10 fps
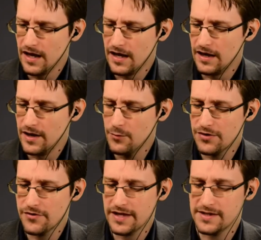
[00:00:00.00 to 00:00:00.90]
And
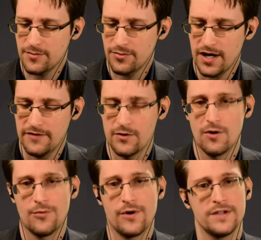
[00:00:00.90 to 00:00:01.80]
whether that's at a
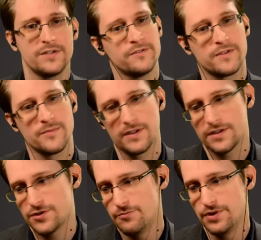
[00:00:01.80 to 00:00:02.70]
private corporation or
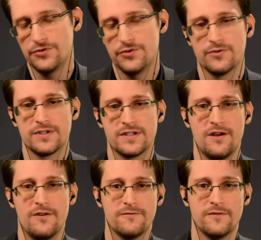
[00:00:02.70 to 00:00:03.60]
something that you built
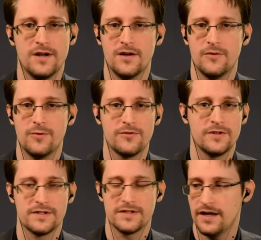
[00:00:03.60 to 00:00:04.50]
yourself,
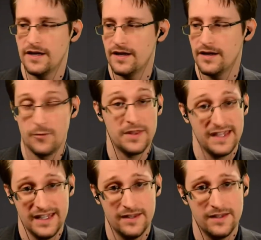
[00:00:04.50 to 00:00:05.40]
whether it's
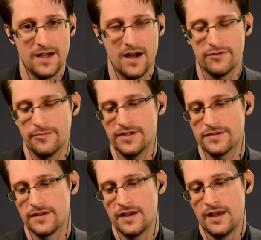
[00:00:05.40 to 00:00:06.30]
within the
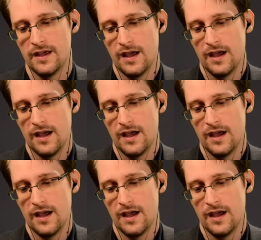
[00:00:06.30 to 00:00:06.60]
government,